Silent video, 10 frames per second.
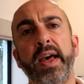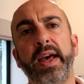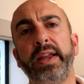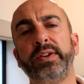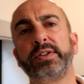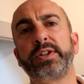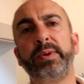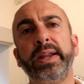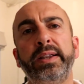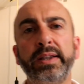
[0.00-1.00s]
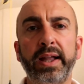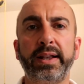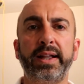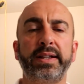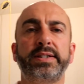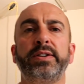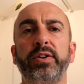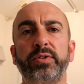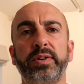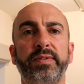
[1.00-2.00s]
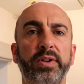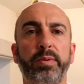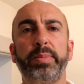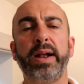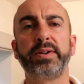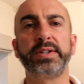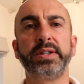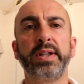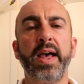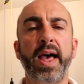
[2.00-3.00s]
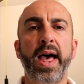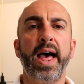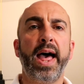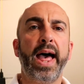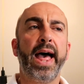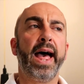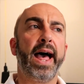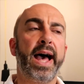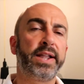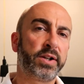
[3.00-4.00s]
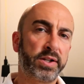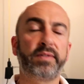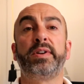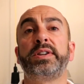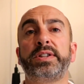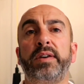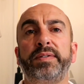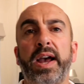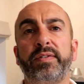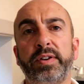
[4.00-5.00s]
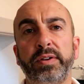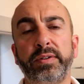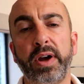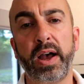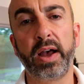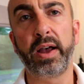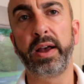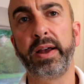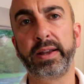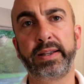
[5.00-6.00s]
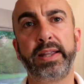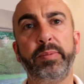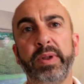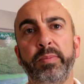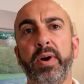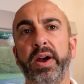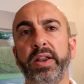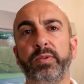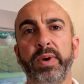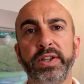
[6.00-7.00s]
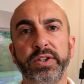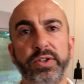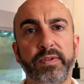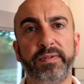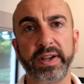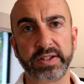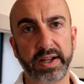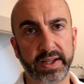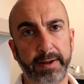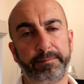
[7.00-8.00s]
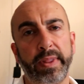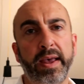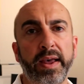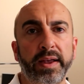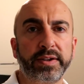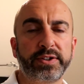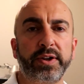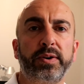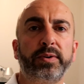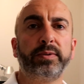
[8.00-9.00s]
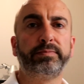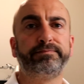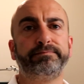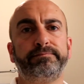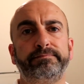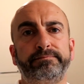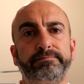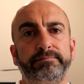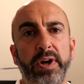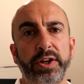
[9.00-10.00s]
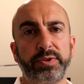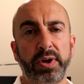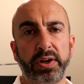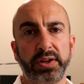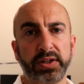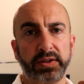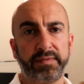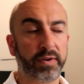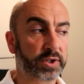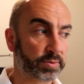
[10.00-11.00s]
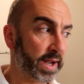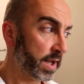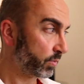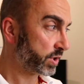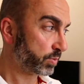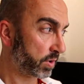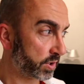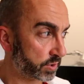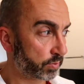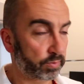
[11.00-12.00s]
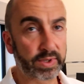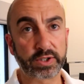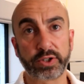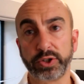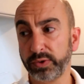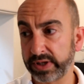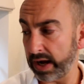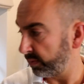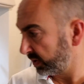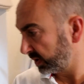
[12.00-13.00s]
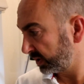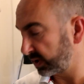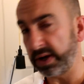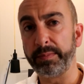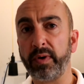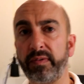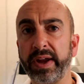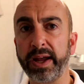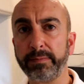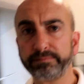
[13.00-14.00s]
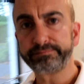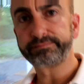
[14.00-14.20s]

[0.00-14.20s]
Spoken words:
in your screen, and that's not good for the comparison. And a lot of other stuff you have to keep in mind when you do things like that. So I tried it the first way, which was with two cameras. I got them both here.